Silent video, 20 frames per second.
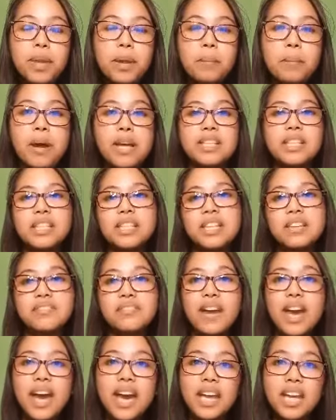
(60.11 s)
positive
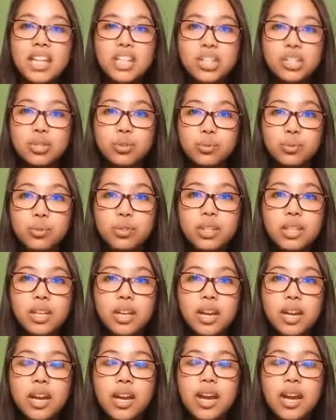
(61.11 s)
attitude,